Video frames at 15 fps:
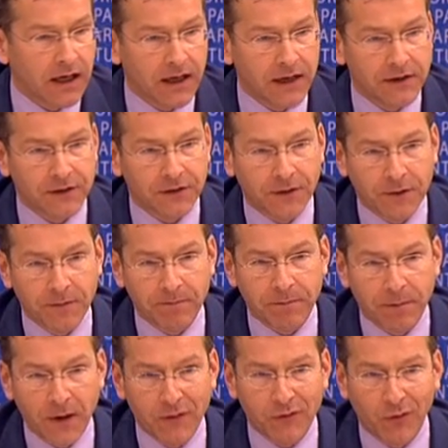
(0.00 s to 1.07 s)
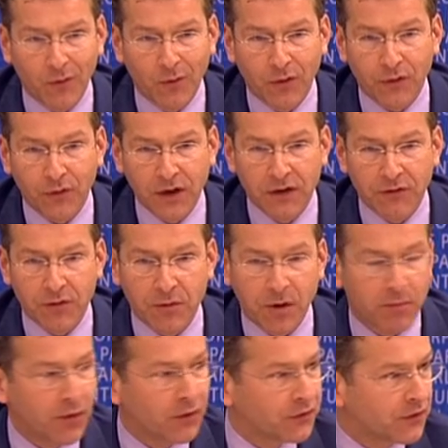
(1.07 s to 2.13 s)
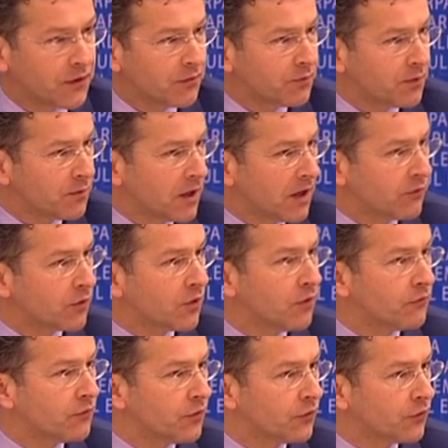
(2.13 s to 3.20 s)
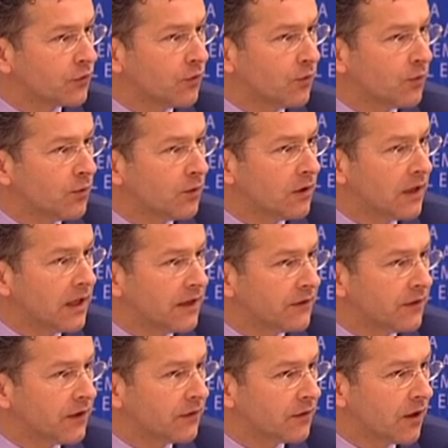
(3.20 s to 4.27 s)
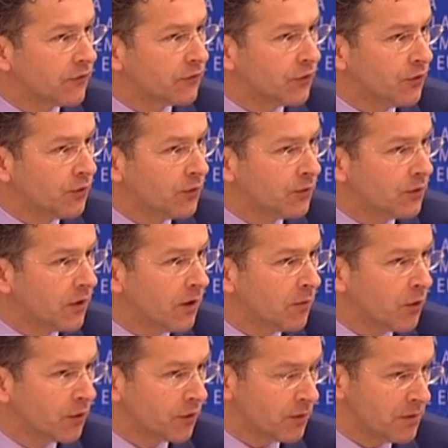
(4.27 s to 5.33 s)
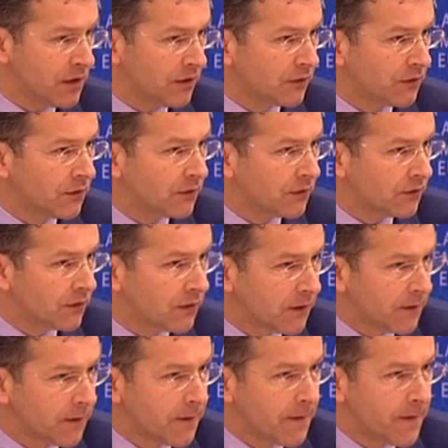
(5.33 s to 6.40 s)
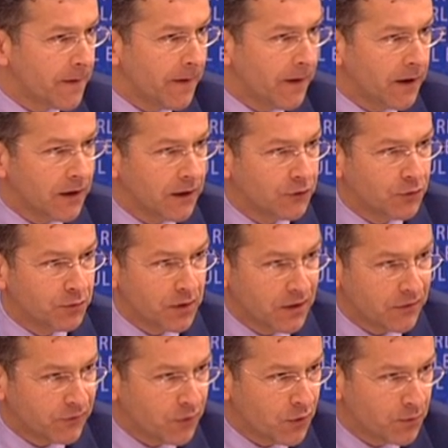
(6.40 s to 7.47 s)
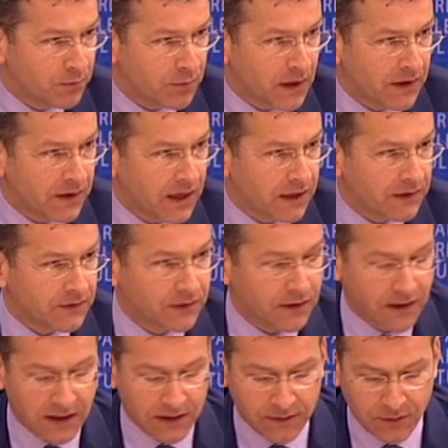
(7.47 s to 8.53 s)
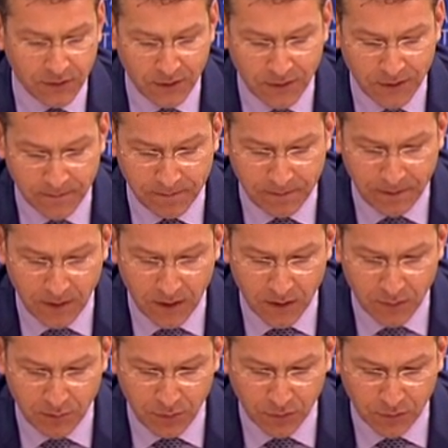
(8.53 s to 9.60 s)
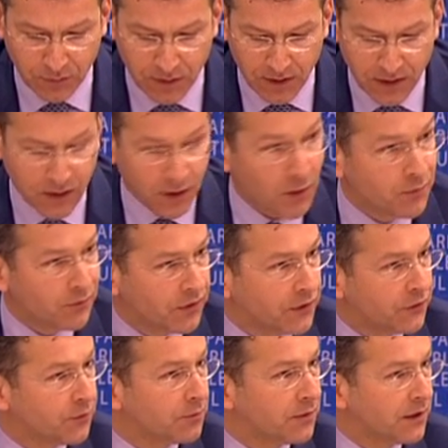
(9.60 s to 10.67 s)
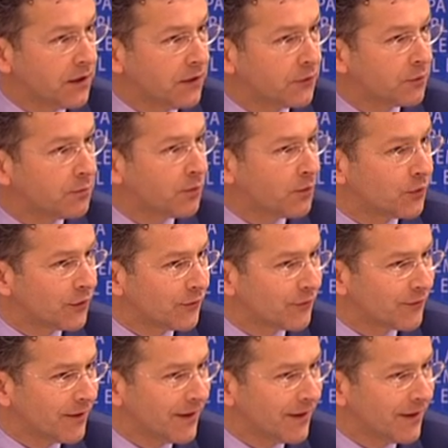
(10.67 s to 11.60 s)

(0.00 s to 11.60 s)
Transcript: And if all three of them are positive, we will have a conference call later this afternoon among the ministers to be informed by that and possibly, hopefully, to be supportive.